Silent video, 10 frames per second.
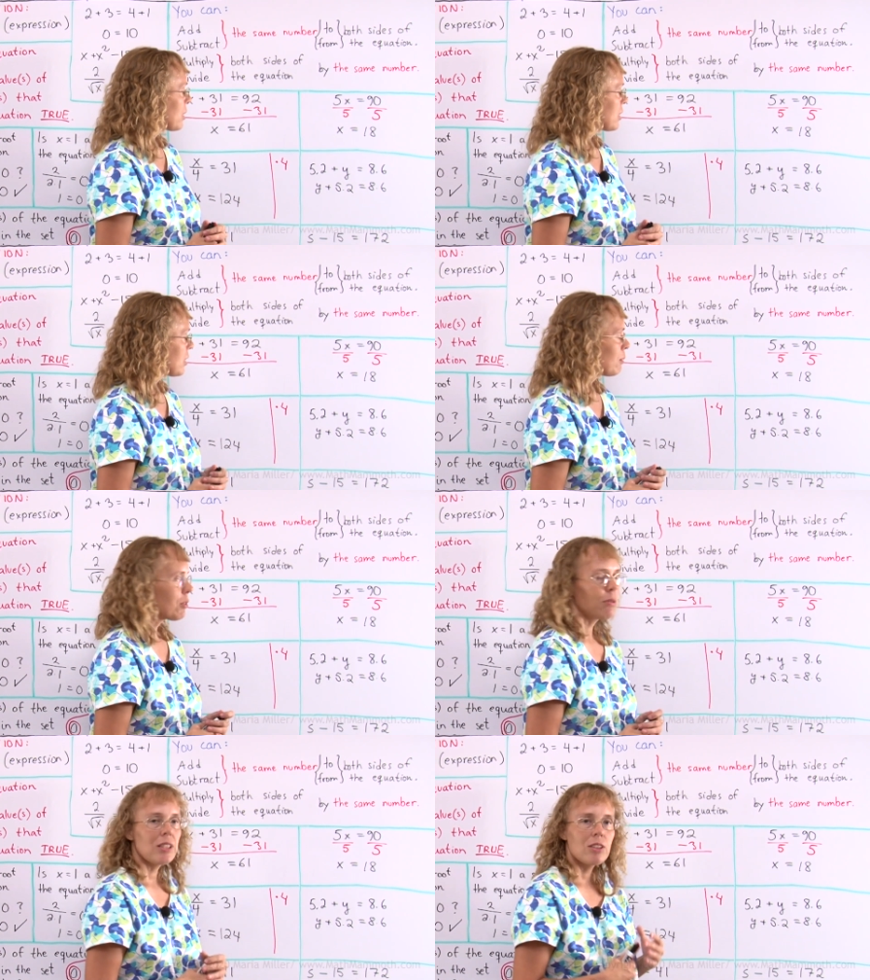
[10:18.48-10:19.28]
we can see
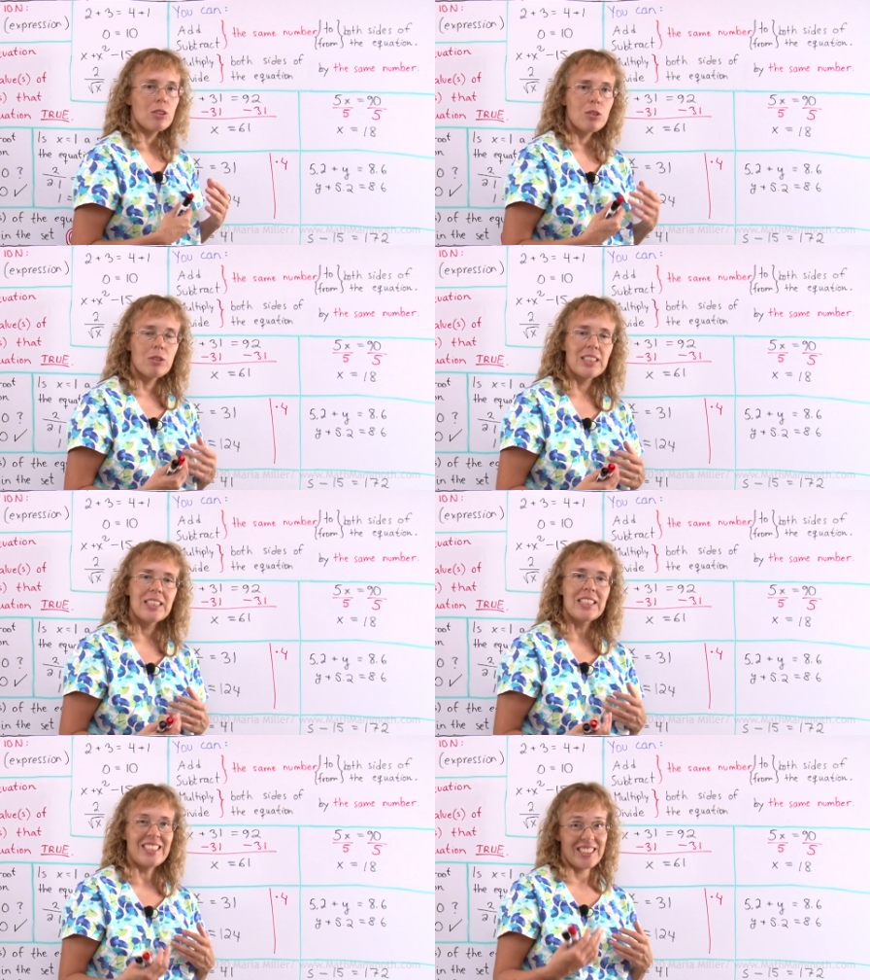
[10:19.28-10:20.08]
what we need to do
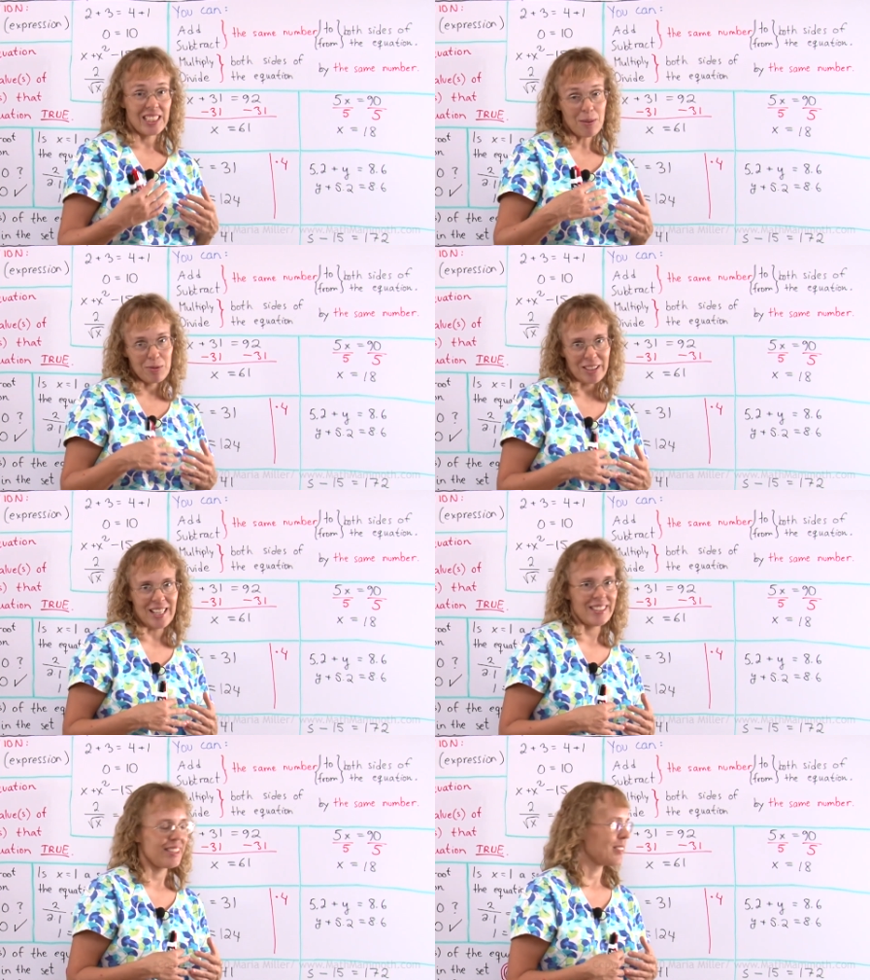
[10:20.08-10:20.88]
is
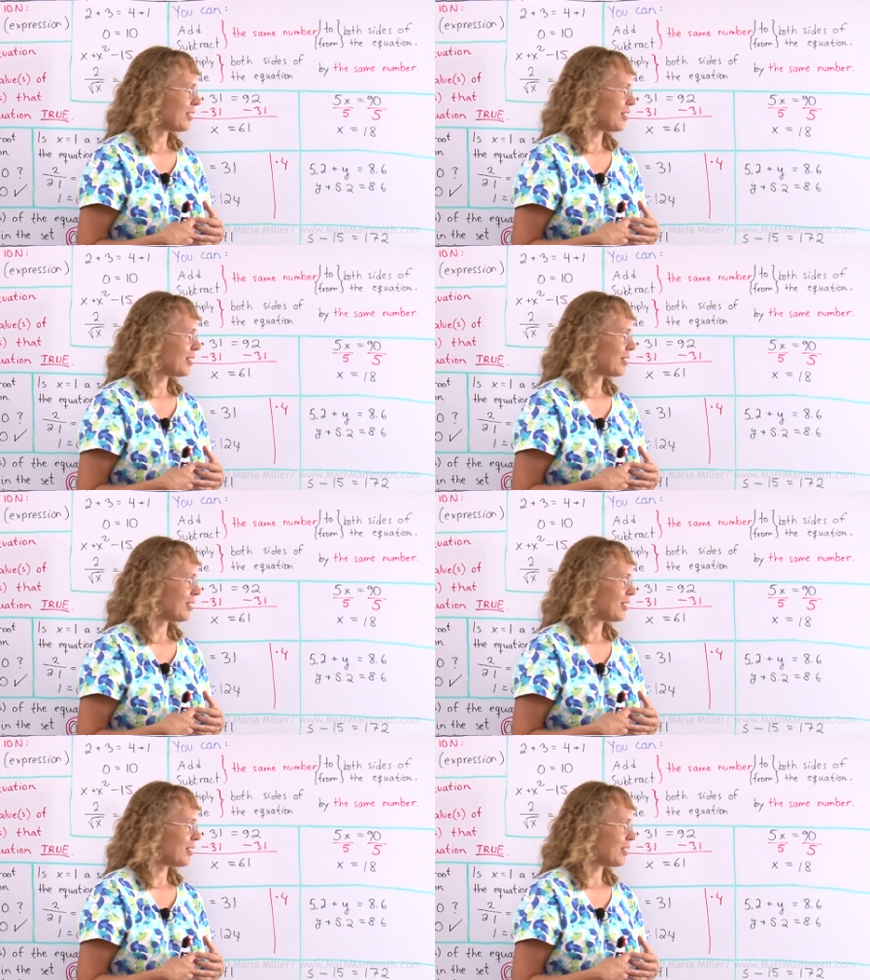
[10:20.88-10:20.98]
subtract,